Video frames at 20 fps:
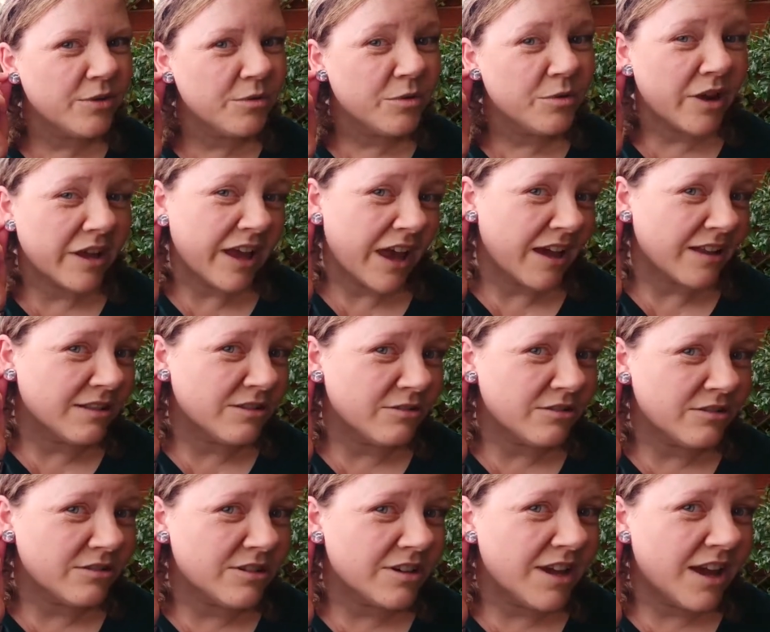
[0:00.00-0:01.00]
work out and
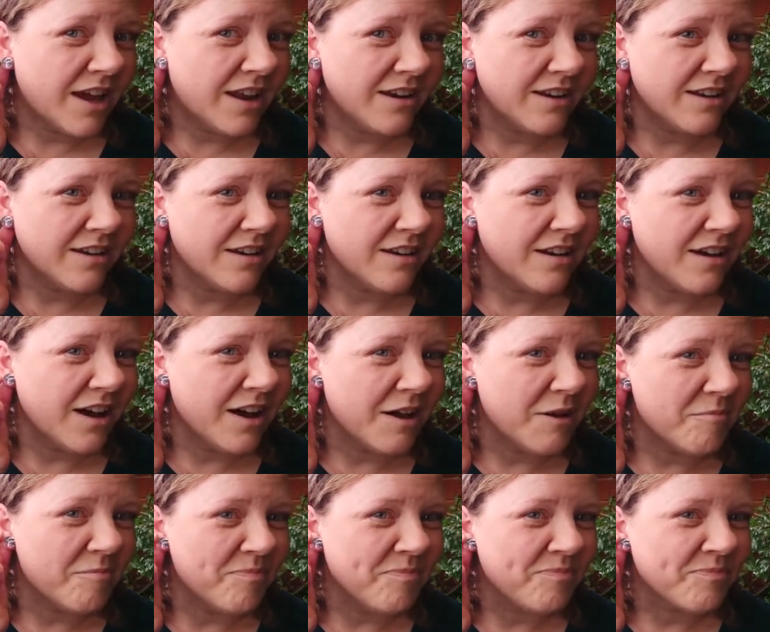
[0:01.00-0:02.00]
look good. And
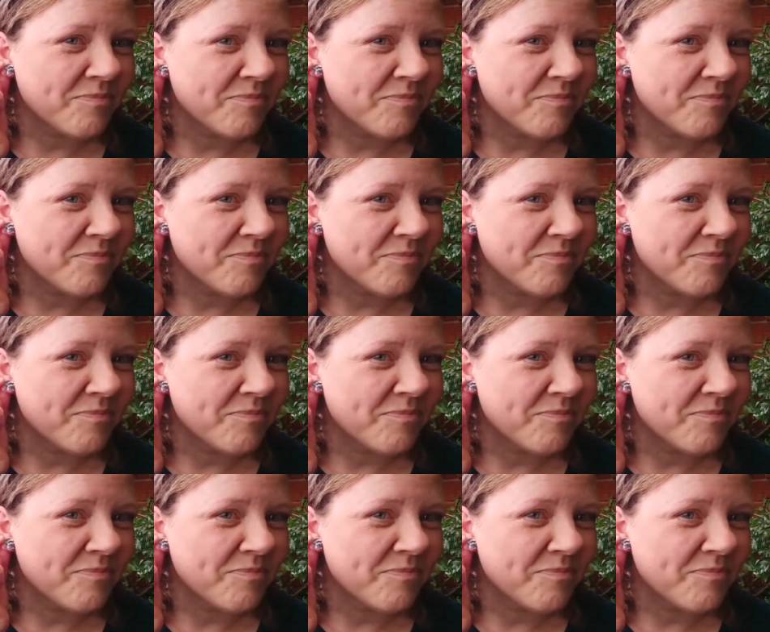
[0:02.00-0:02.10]
um,